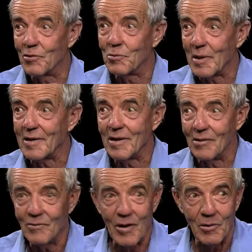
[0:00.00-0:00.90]
respect to the
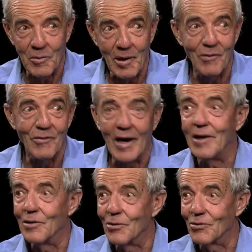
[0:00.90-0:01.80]
environmental
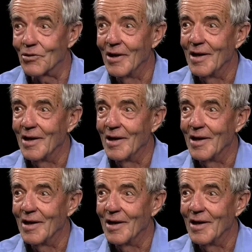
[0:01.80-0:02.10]
values